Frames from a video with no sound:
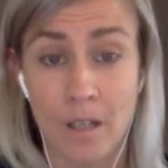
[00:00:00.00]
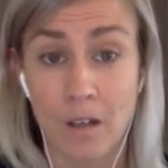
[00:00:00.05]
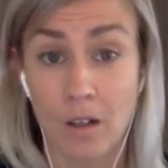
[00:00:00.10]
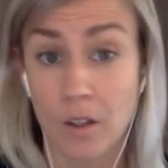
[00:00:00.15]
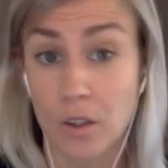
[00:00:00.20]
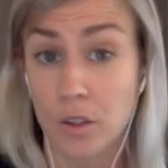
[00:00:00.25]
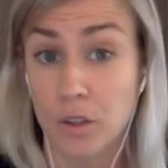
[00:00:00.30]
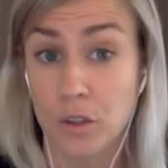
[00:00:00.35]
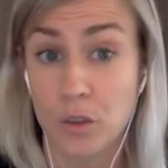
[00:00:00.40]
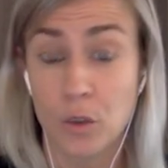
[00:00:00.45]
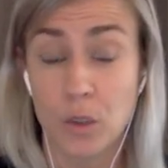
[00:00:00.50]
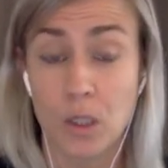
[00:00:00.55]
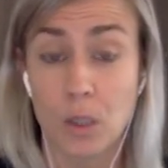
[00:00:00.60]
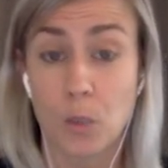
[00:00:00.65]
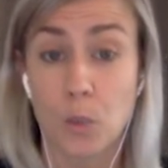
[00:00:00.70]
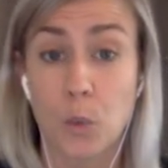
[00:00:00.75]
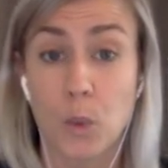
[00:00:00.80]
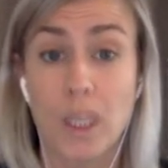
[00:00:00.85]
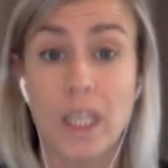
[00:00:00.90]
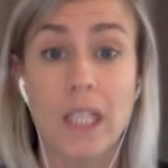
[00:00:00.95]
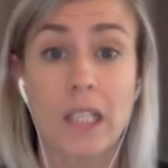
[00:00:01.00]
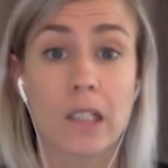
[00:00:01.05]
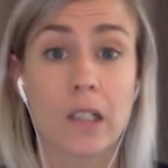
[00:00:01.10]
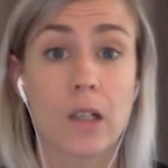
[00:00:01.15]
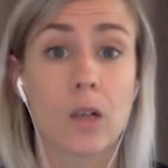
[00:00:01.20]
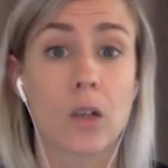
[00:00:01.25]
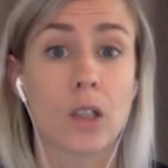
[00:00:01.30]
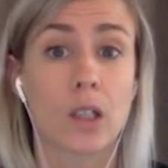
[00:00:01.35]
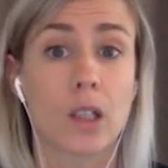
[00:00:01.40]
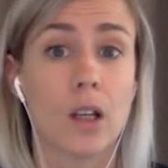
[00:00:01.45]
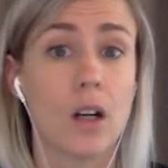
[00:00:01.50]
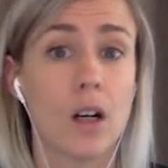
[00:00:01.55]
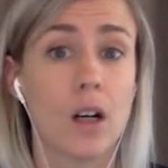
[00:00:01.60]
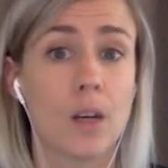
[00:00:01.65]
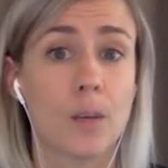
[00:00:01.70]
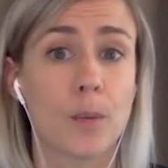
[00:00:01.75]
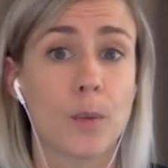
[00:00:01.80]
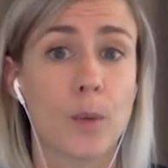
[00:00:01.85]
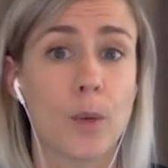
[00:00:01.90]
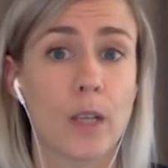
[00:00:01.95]
Are you doing a week-long LARP
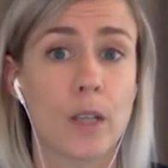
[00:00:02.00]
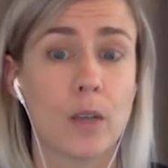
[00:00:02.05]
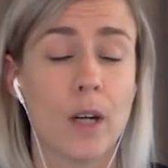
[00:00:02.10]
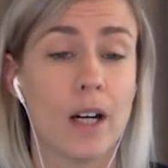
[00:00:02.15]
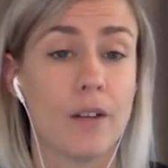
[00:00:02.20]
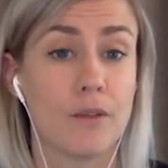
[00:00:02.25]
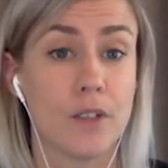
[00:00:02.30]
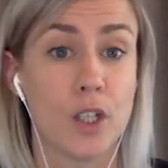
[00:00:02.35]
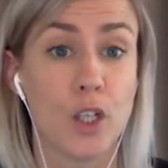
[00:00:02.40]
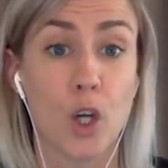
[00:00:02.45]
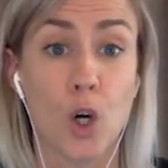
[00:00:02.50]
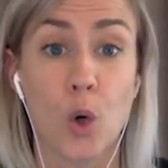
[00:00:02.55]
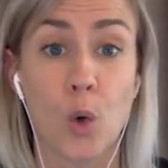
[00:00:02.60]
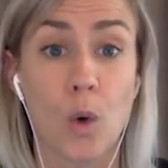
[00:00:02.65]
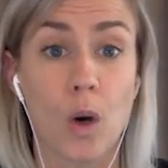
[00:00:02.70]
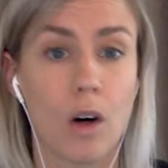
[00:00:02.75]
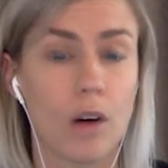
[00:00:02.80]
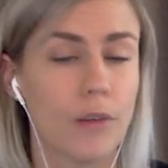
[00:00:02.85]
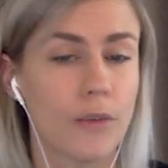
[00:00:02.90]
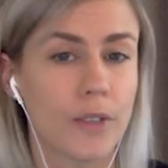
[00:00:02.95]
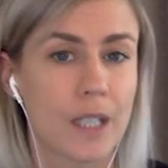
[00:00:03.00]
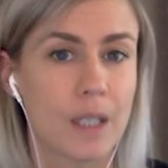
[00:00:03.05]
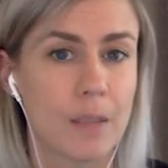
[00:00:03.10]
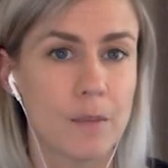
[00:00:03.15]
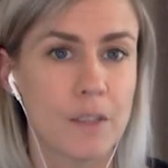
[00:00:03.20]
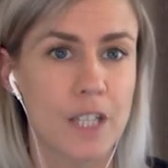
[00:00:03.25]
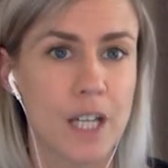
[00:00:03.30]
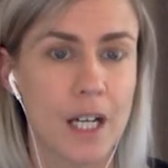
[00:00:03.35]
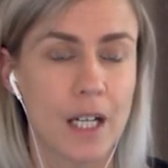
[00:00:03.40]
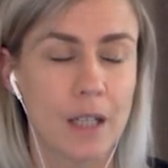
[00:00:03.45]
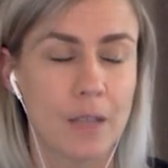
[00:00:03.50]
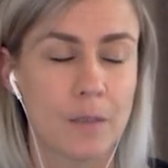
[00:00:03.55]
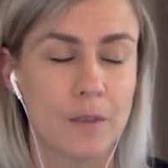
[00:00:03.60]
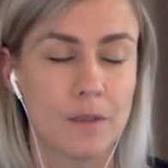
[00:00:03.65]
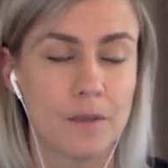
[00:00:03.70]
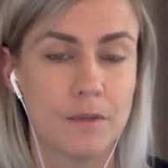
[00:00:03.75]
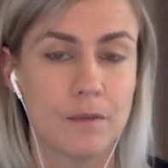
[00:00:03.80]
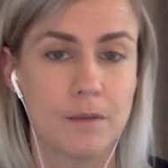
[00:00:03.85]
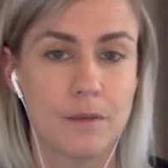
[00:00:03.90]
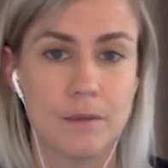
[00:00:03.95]
where you have no off-game time
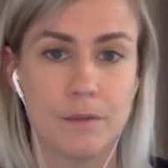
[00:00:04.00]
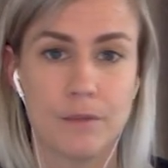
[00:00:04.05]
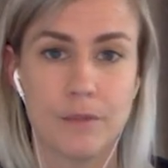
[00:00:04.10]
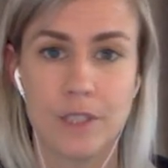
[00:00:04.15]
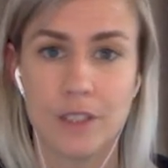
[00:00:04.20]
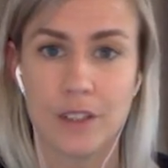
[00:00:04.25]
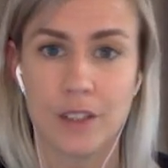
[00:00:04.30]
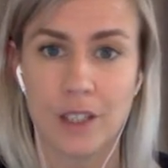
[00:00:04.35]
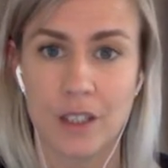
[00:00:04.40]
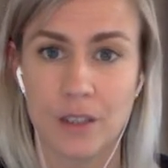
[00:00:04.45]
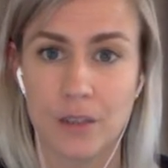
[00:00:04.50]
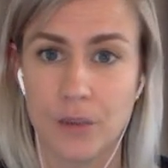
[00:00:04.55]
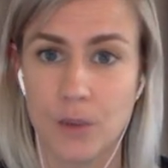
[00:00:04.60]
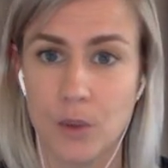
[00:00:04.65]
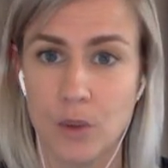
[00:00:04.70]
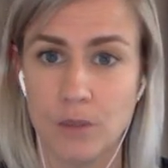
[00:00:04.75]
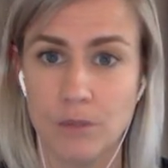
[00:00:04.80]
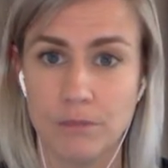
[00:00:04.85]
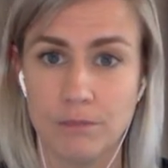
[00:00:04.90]
designed for?